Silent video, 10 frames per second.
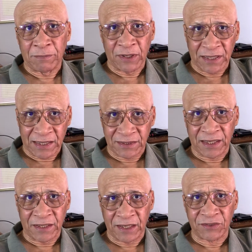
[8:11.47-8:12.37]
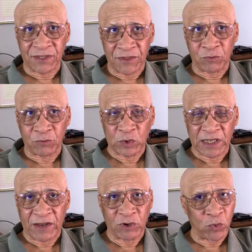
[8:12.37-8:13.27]
but I said Hegseth was
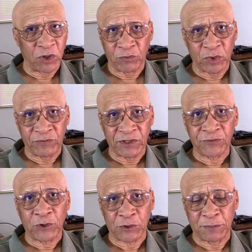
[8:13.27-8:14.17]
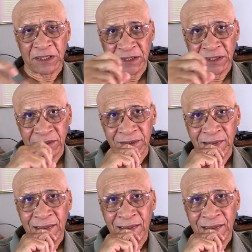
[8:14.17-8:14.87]
having one of his first meetings.